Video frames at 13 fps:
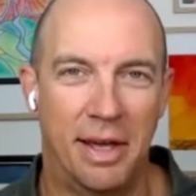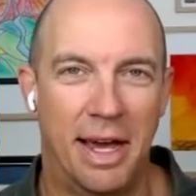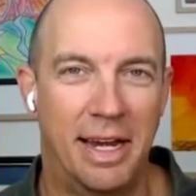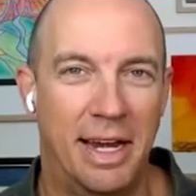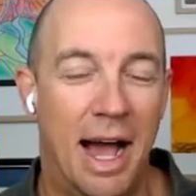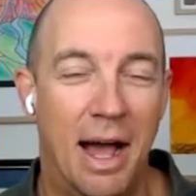
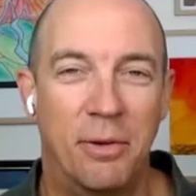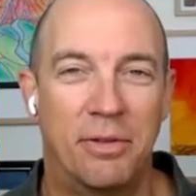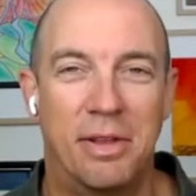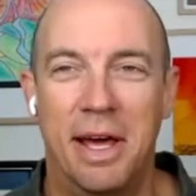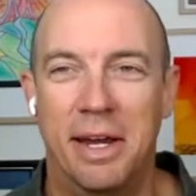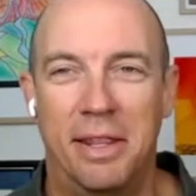I, I was
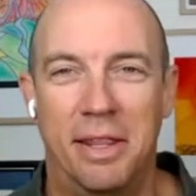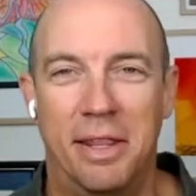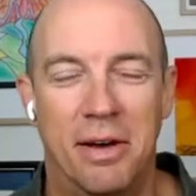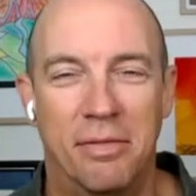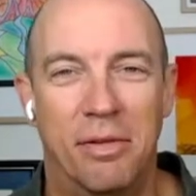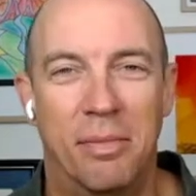not in
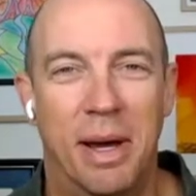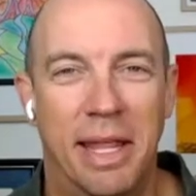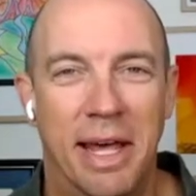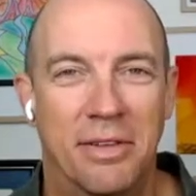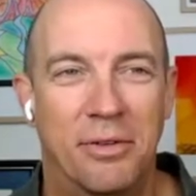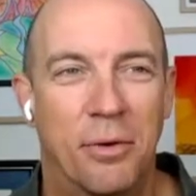love with my
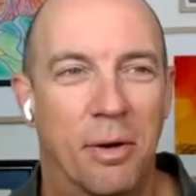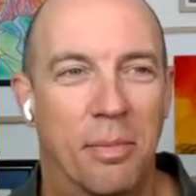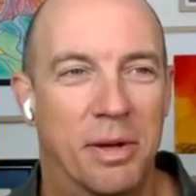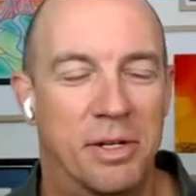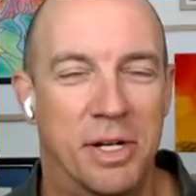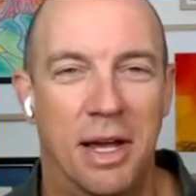last
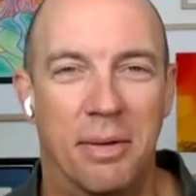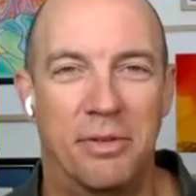corporate job.